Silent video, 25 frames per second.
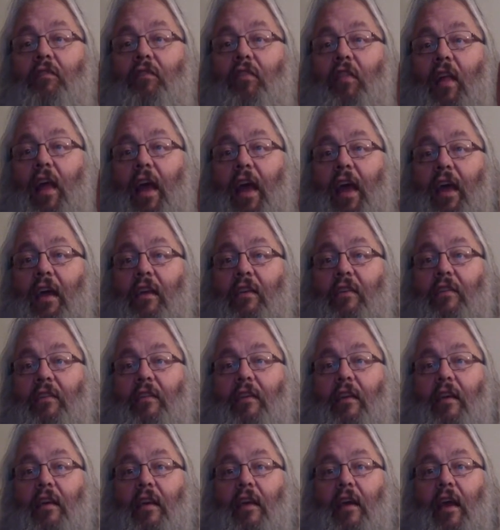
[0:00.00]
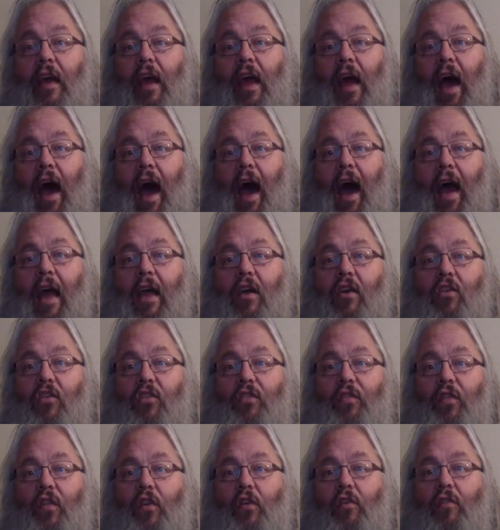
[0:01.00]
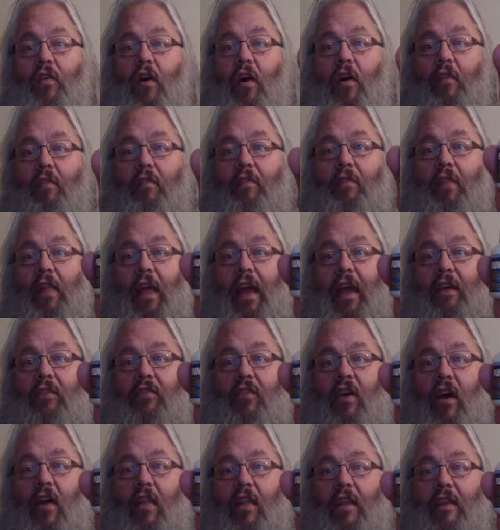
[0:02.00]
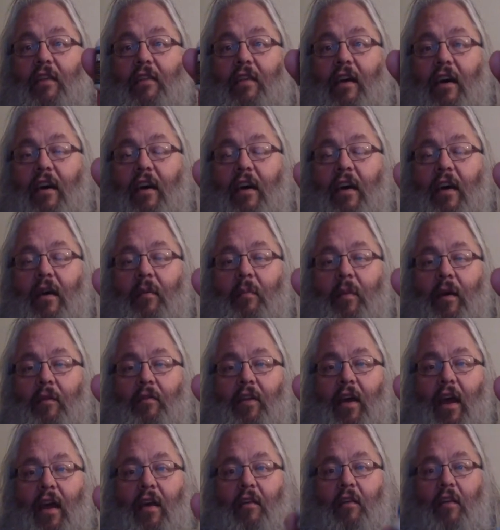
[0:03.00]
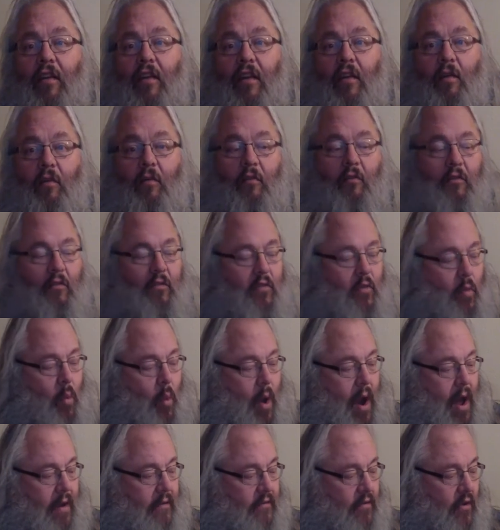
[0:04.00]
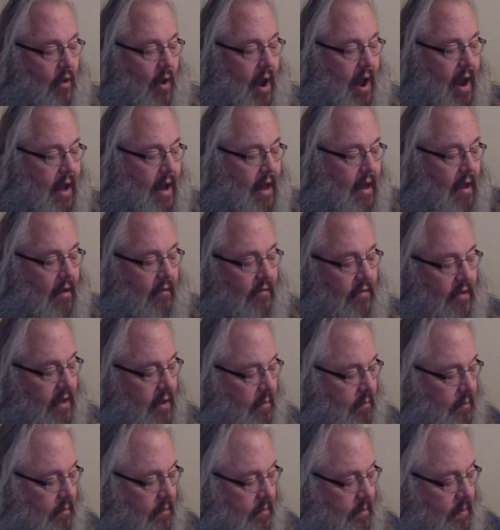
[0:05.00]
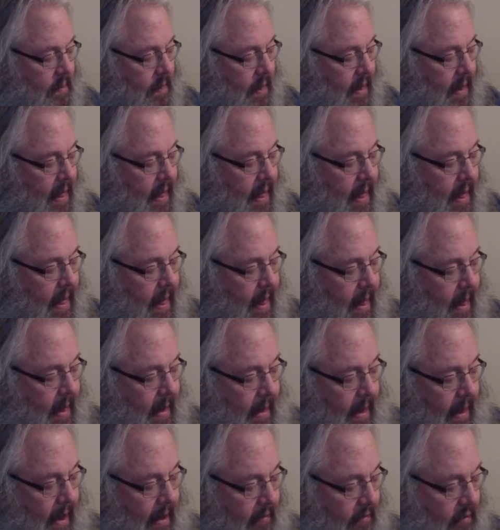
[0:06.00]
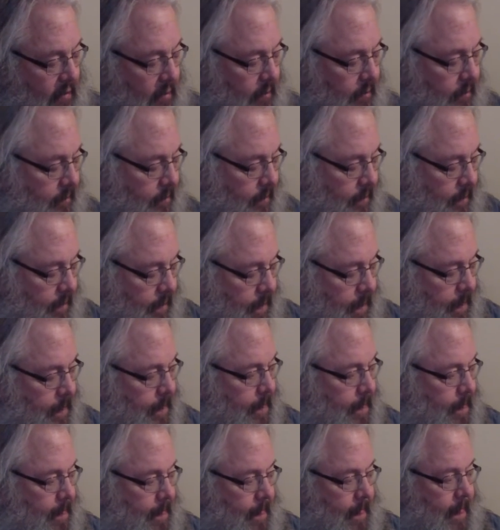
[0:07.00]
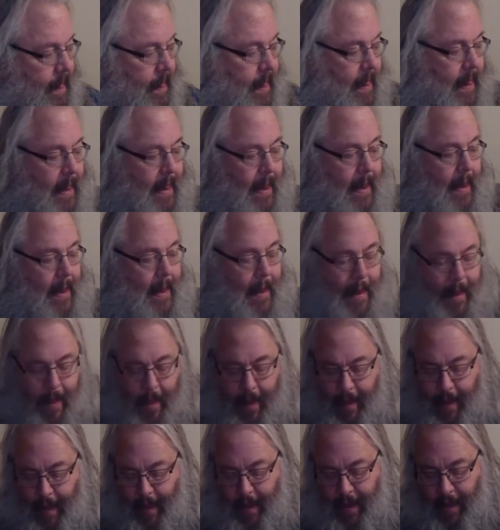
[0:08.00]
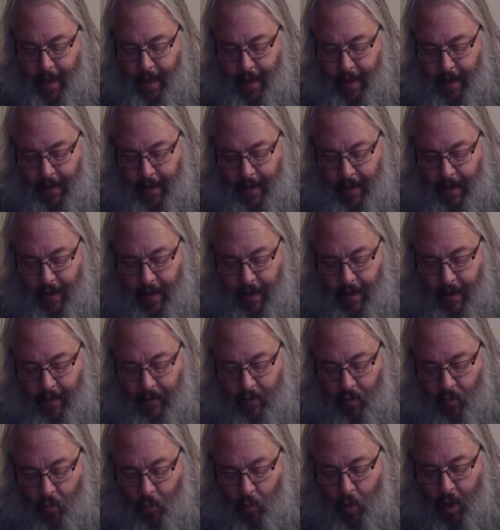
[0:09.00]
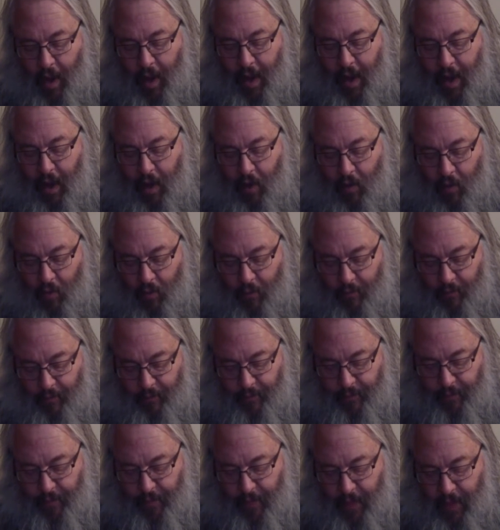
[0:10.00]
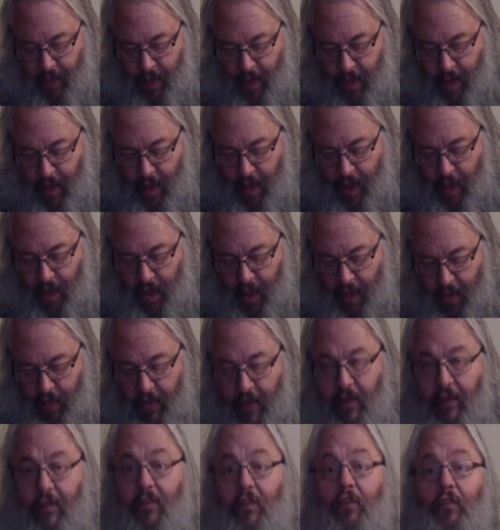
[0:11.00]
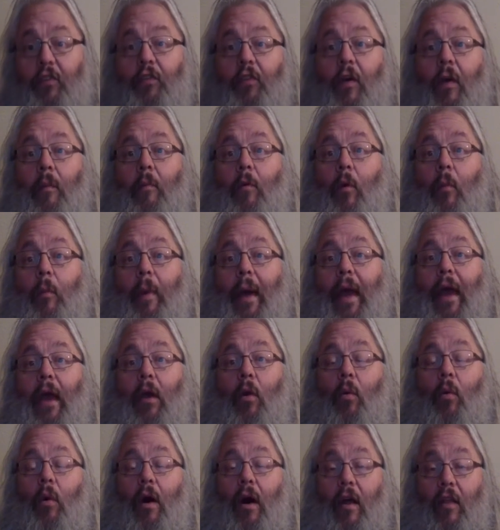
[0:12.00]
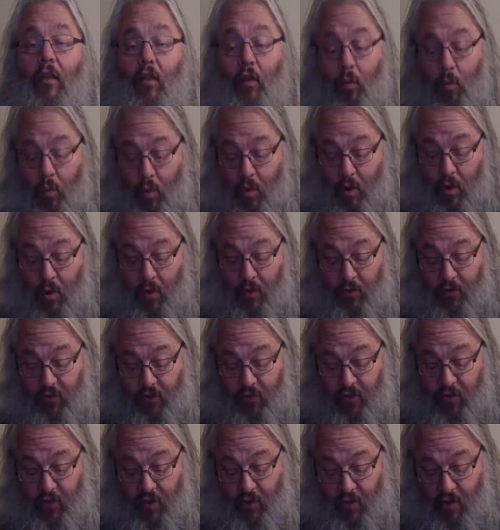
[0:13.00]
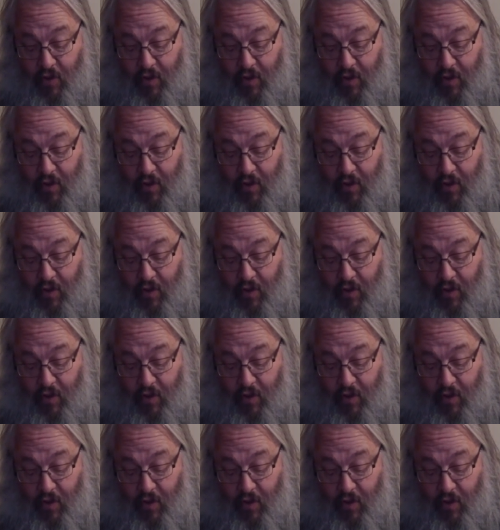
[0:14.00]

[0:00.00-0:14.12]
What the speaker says: flakes. I use Fluval flakes all the time. I've got a wide variety of them. Love them. And wow, This is from Omega 1, the world's